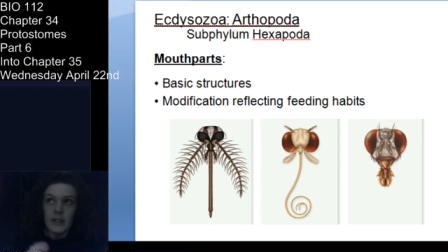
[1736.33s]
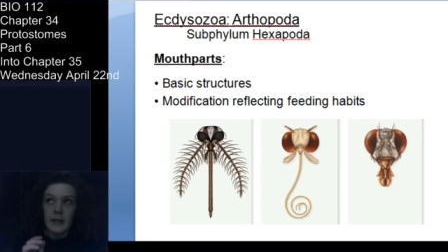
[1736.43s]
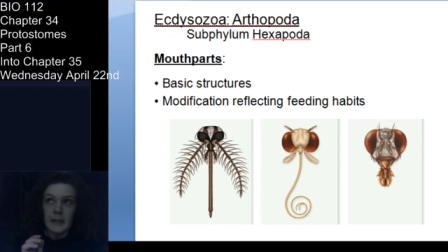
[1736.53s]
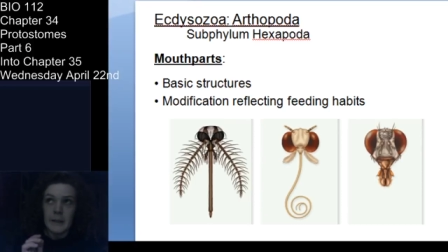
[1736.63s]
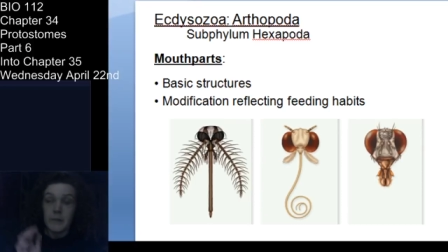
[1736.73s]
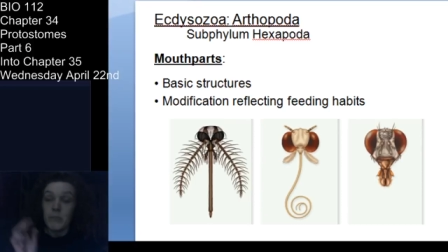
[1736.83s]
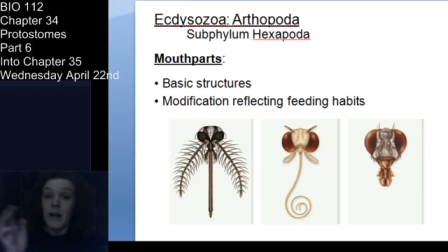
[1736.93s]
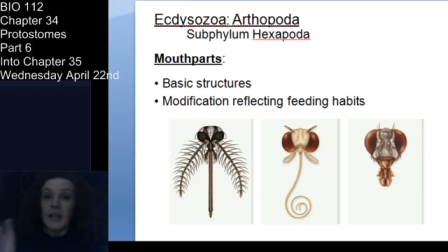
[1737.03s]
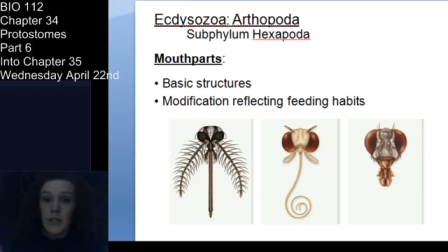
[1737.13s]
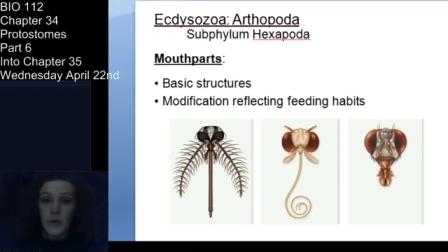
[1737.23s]
uh,
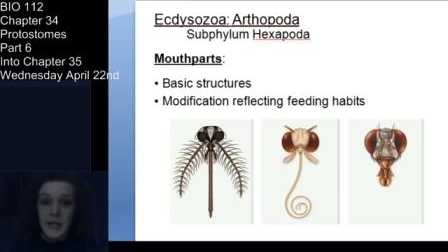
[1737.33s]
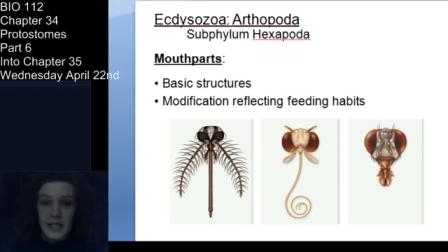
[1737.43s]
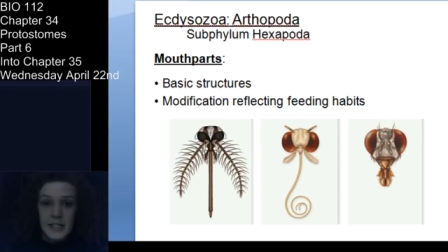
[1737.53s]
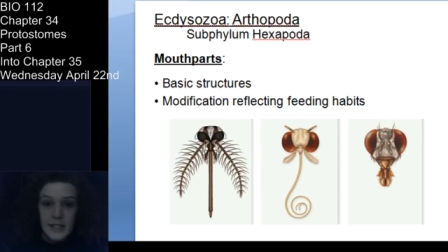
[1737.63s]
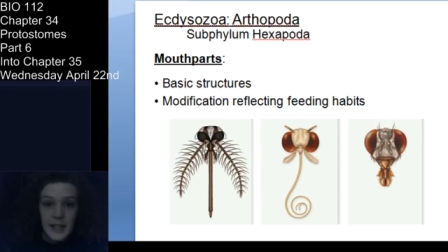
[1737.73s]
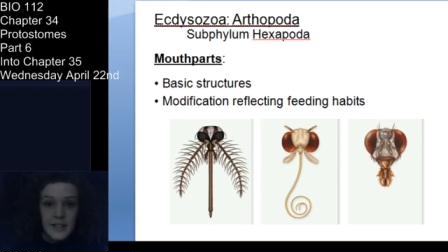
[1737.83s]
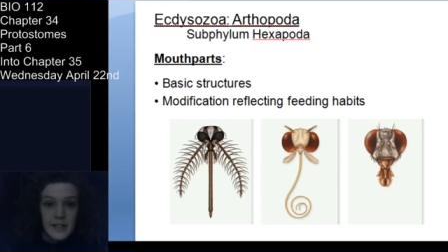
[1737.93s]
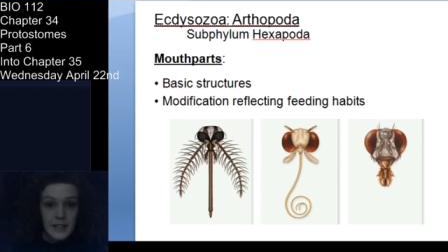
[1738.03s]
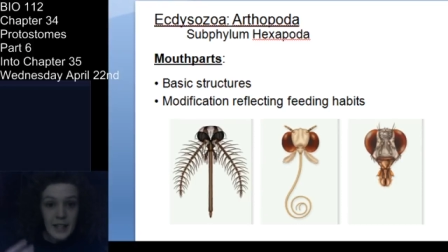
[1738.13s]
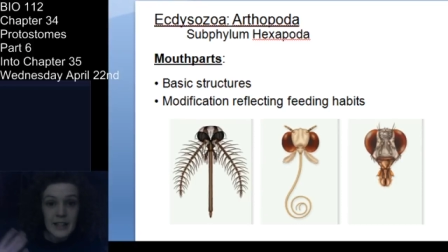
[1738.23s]
predatory
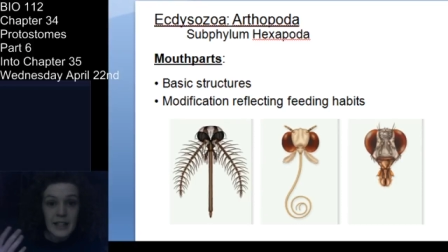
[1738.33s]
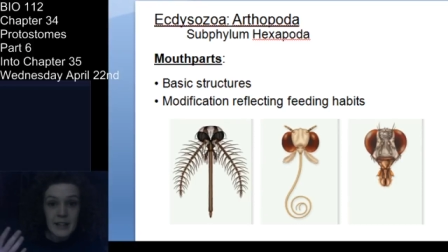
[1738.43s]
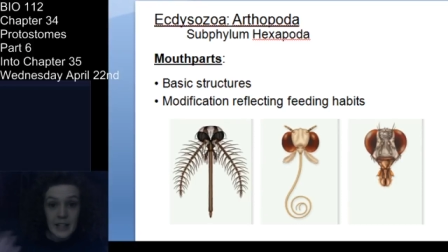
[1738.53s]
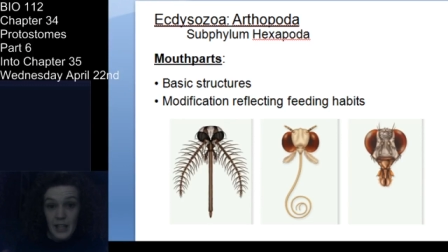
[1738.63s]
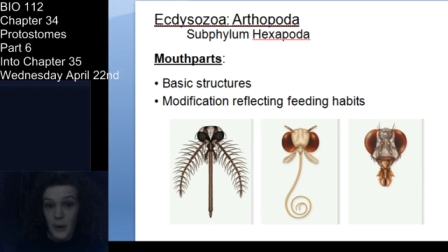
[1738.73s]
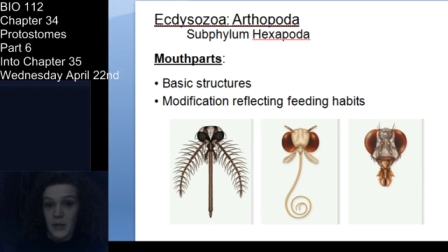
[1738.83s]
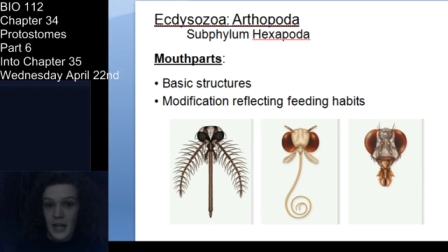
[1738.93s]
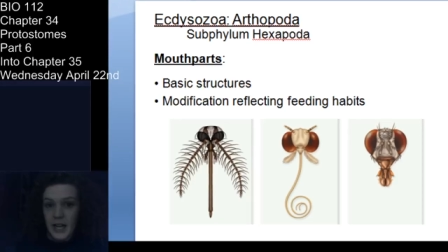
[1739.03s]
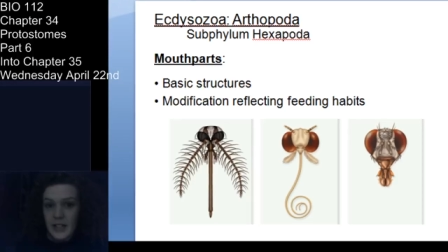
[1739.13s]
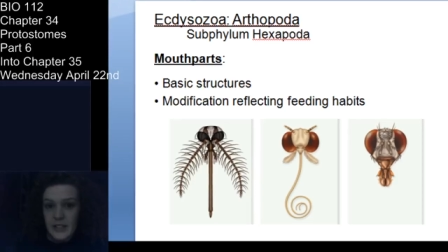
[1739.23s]
insects like the, the
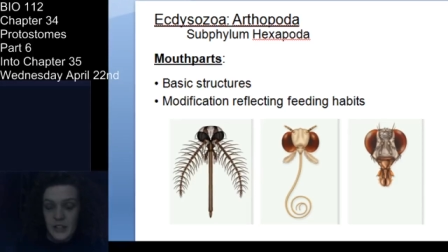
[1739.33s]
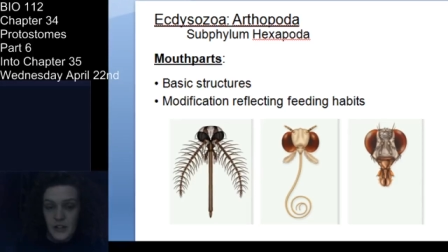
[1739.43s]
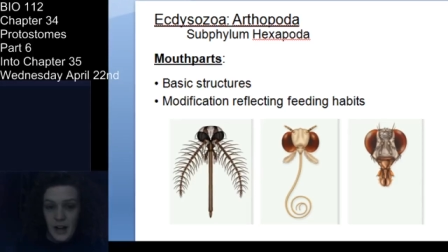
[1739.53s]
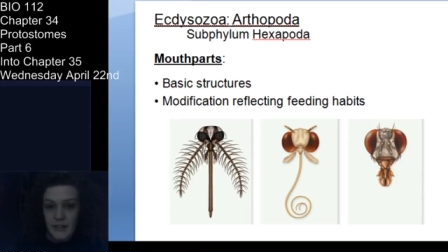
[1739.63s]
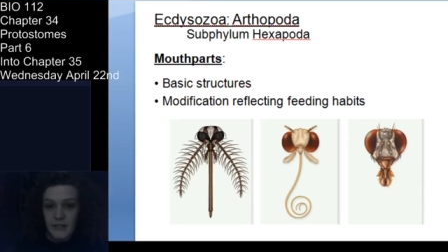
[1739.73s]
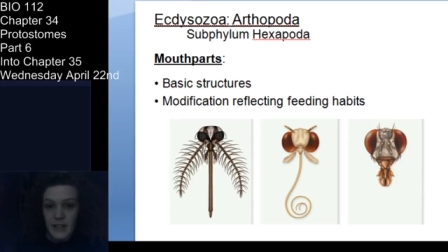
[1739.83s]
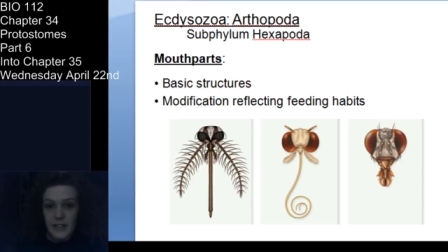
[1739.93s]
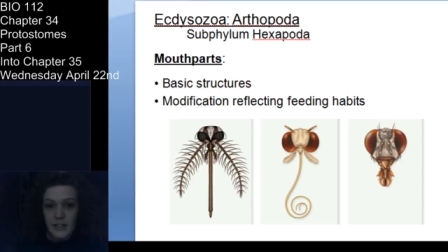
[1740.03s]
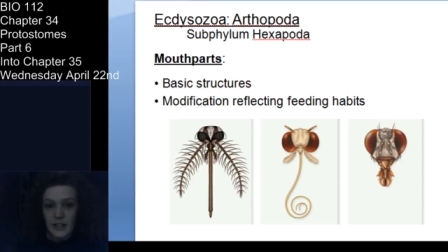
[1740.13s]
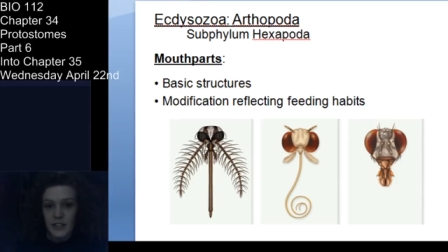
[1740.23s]
odonates, the
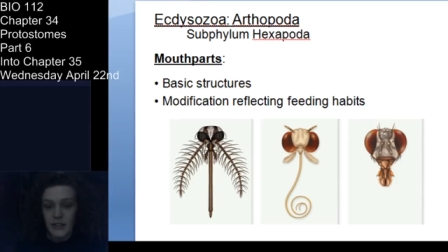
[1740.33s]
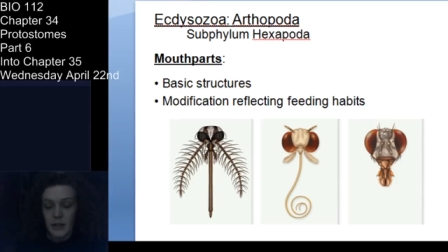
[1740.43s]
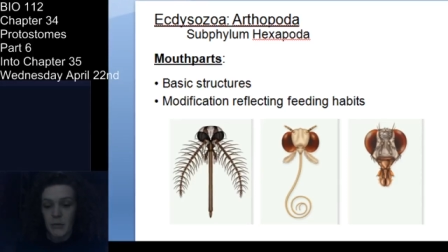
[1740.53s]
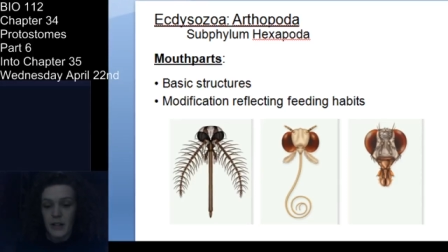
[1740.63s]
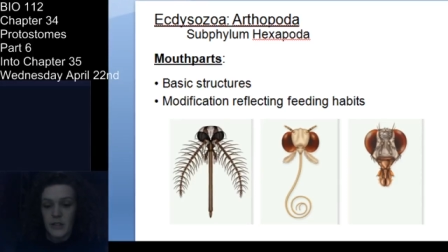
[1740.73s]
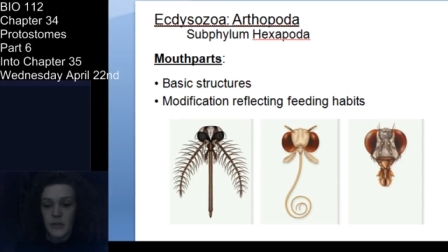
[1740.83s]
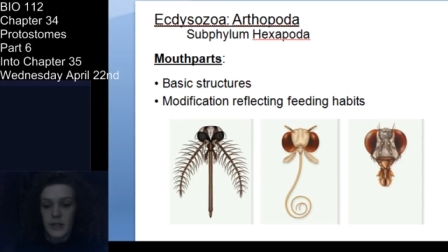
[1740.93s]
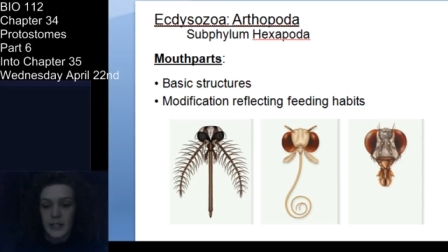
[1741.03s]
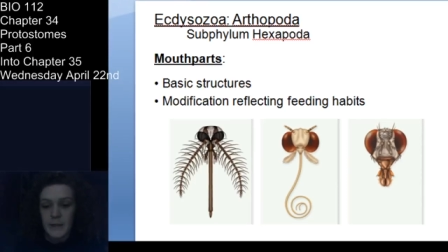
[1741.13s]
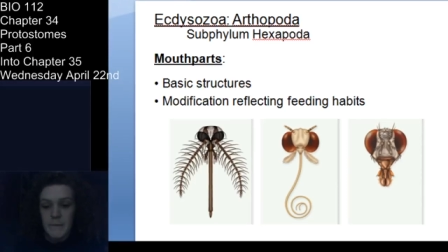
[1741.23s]
dragonflies, are actually very
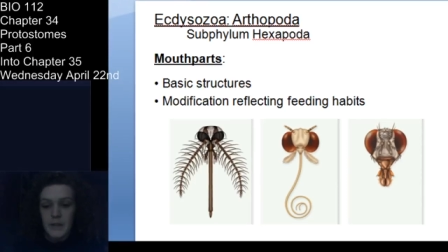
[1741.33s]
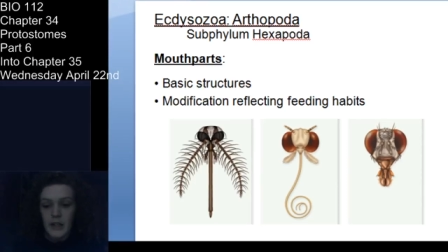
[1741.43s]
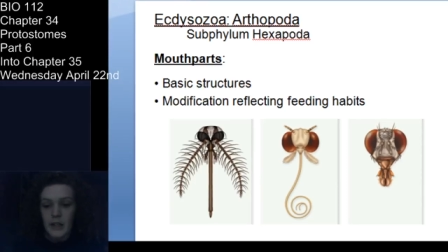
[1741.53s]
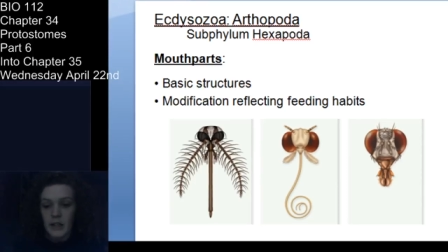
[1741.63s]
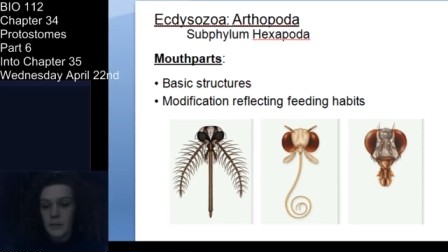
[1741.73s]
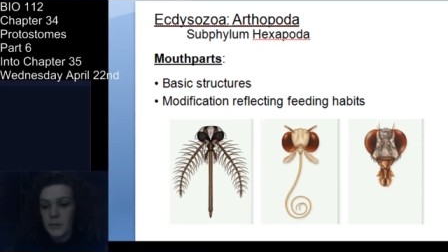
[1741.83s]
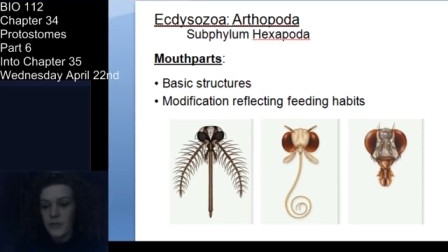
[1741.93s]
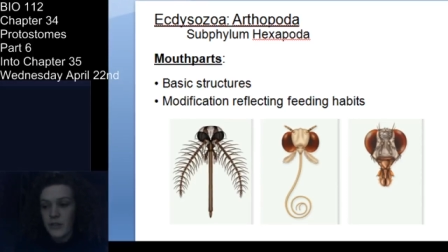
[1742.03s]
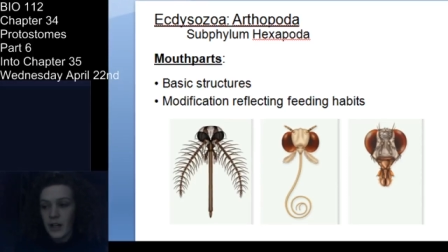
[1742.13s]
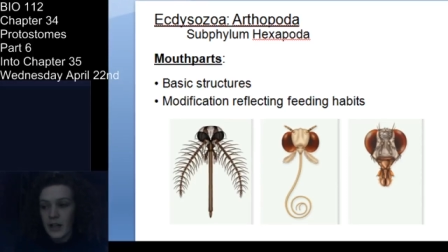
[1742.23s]
predatory. Um,
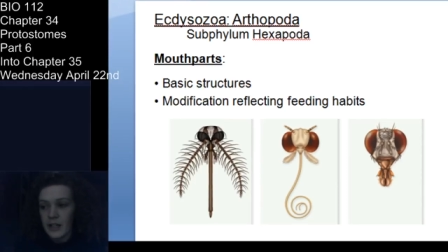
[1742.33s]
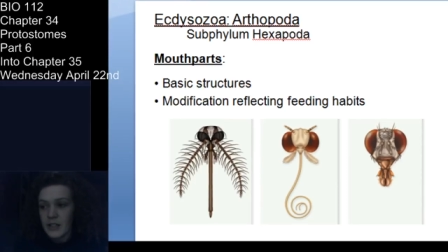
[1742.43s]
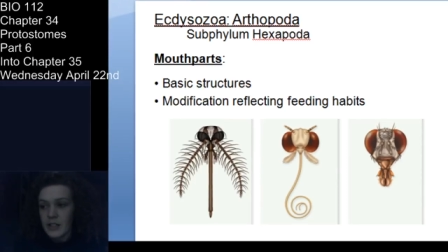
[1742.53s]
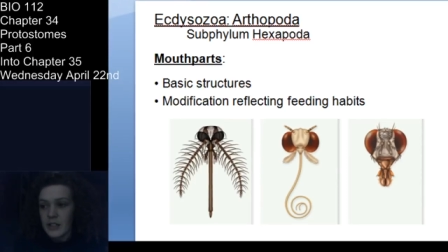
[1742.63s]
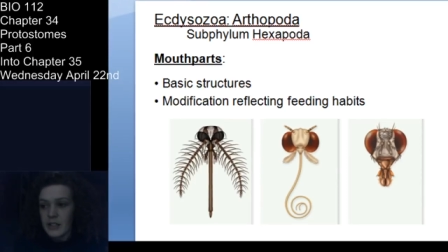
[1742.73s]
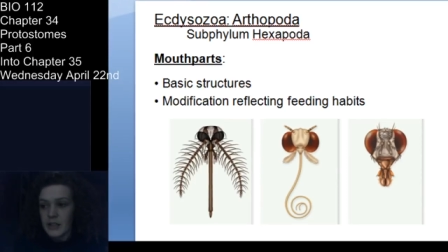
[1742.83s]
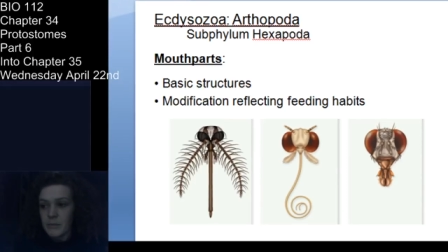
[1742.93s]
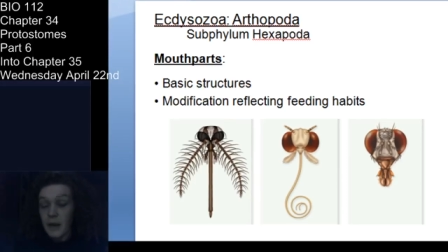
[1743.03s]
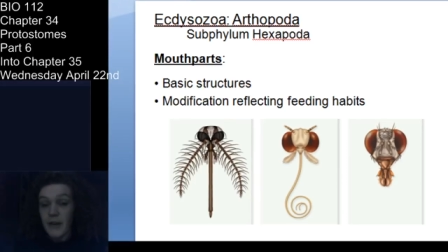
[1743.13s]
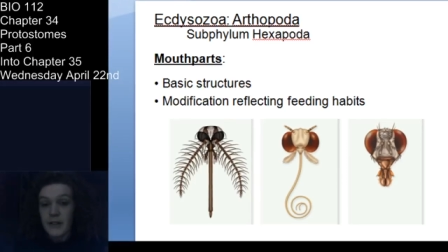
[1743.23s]
you've got
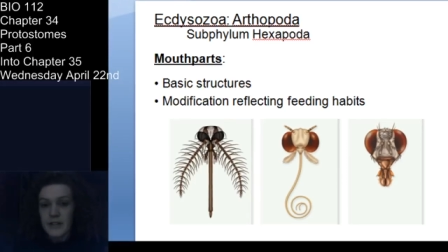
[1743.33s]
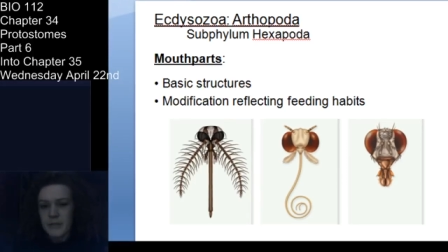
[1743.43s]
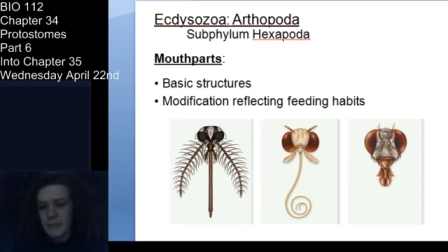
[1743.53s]
paras-